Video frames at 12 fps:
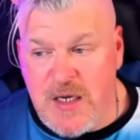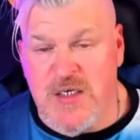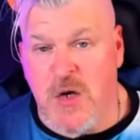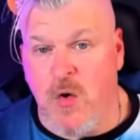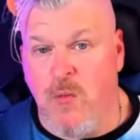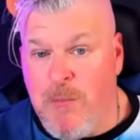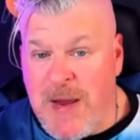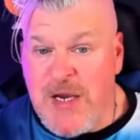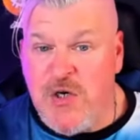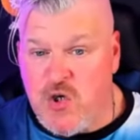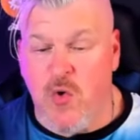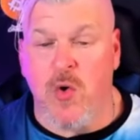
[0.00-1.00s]
So make
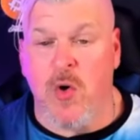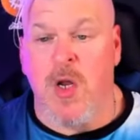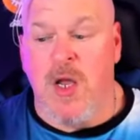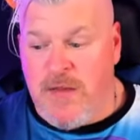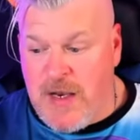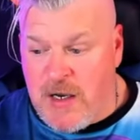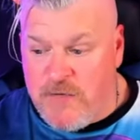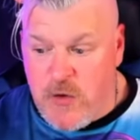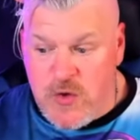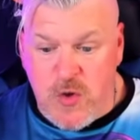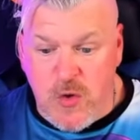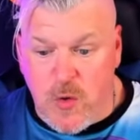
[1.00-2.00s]
sure that if you
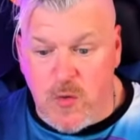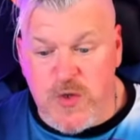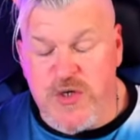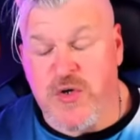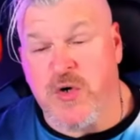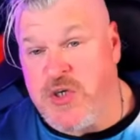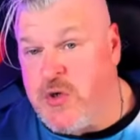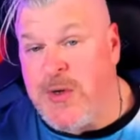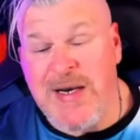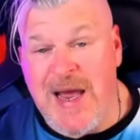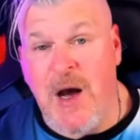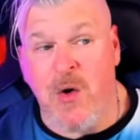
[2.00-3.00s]
do your own research, do it
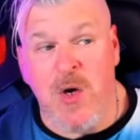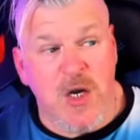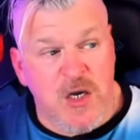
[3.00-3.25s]
now,